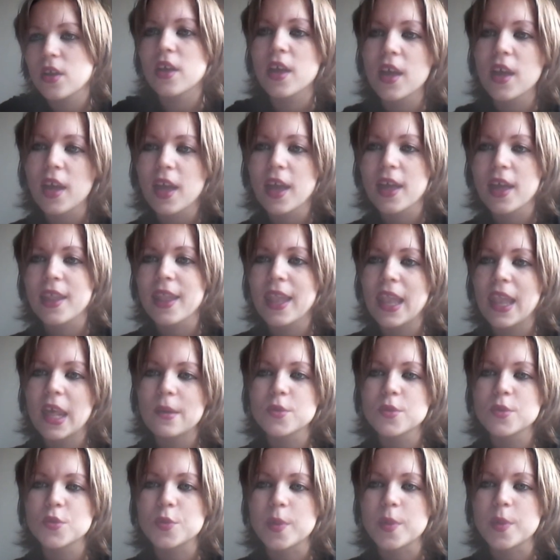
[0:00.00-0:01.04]
and
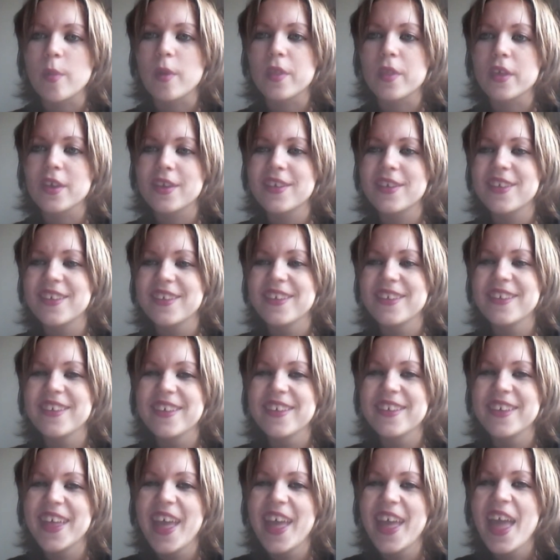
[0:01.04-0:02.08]
leapt onto my mother.
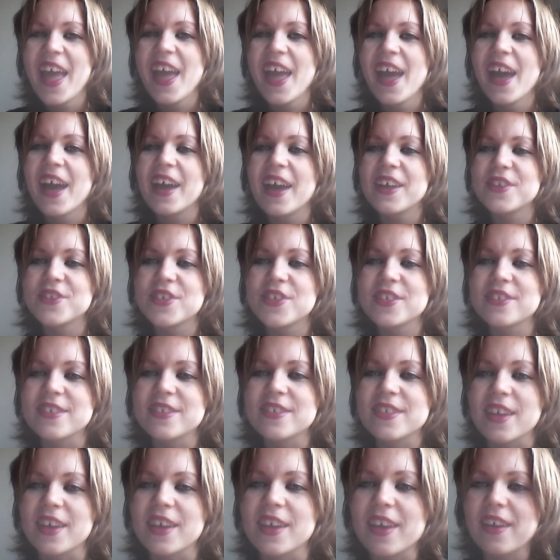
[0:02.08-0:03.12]
And she's
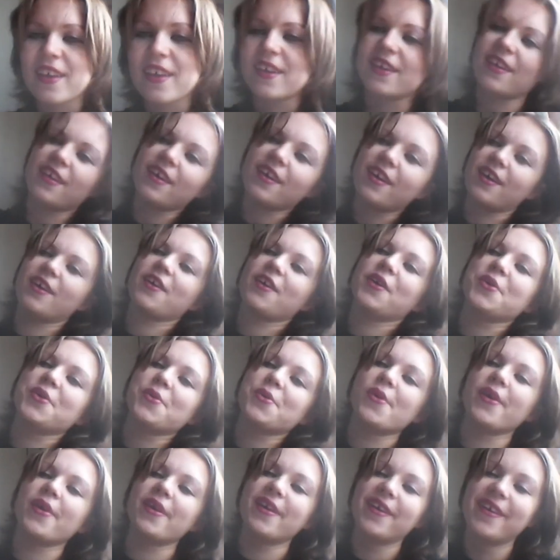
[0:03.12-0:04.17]
just like,
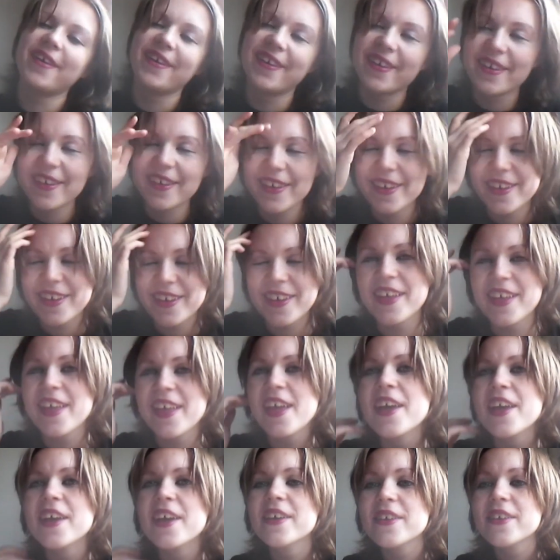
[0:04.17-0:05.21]
ow!
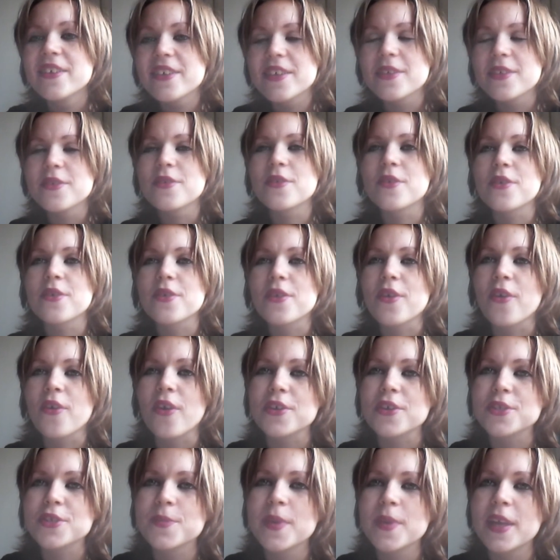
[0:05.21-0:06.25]
Can you not
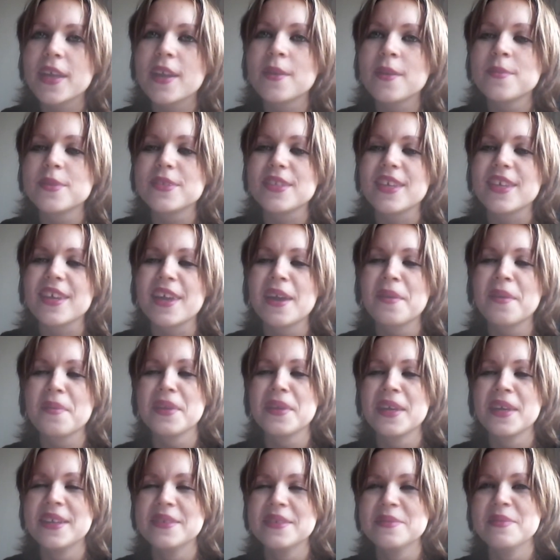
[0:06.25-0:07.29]
crush me? And I'm just like, I'm gonna
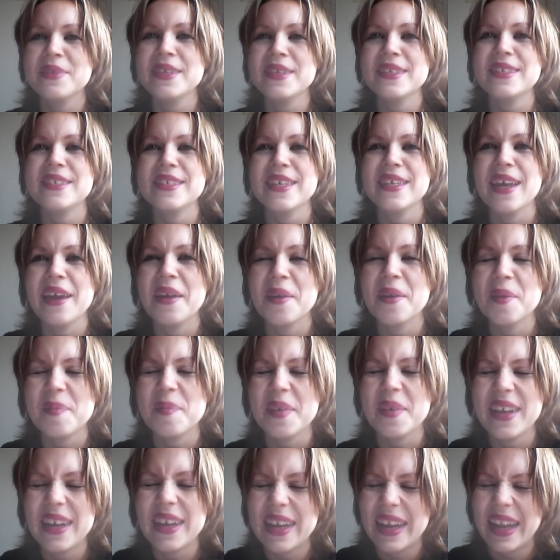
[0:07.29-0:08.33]
be Jared
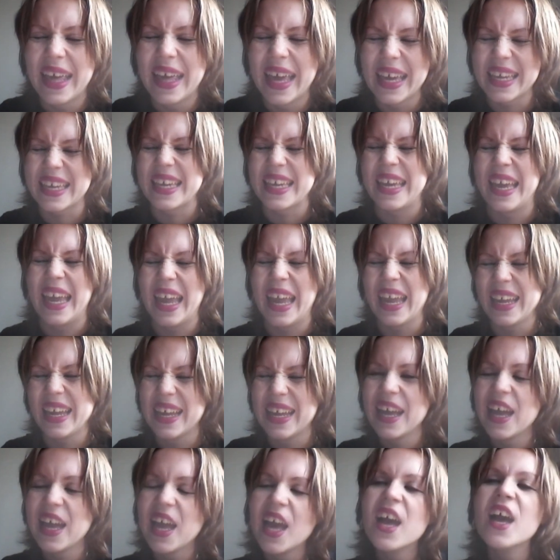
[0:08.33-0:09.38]

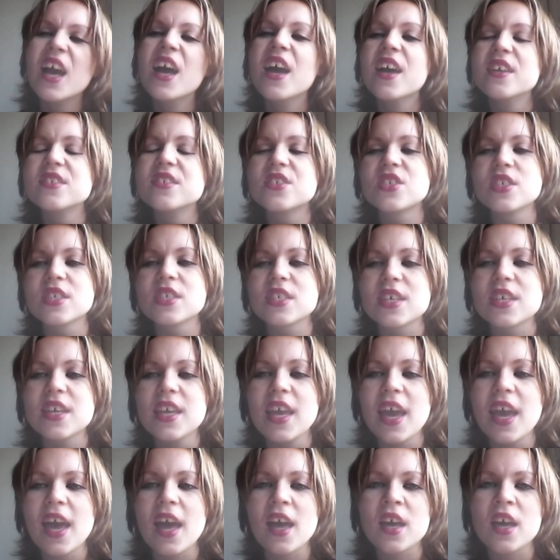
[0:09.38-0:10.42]
Padalecki! And she's like,
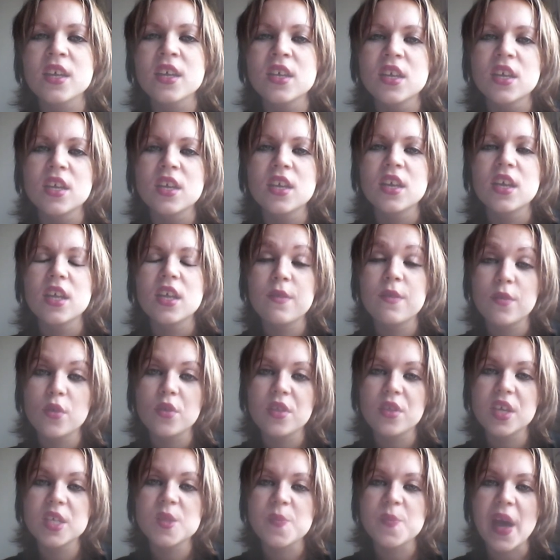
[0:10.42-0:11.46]
yeah, and if you're
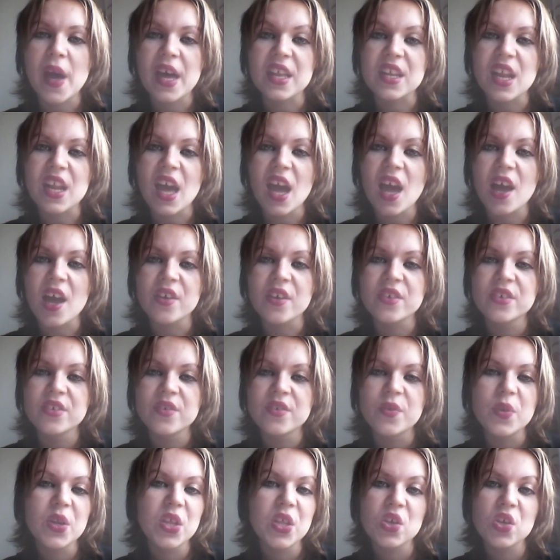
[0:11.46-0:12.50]
this bad now,
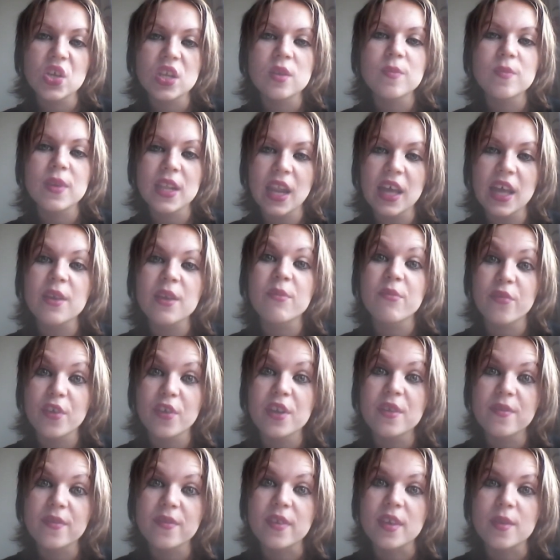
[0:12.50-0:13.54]
what are you gonna be like in
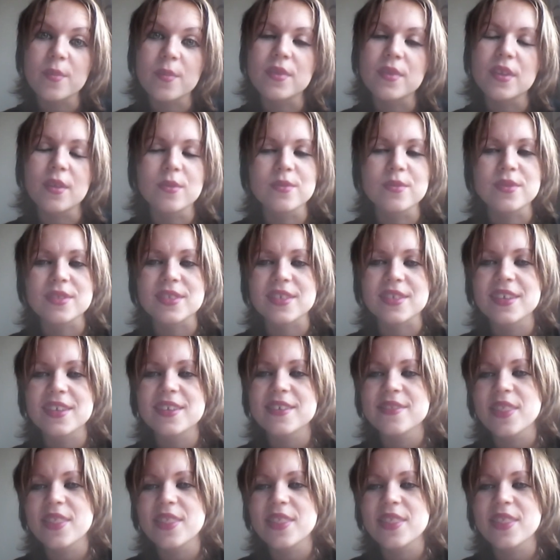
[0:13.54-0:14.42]
front of him? And I'm just like,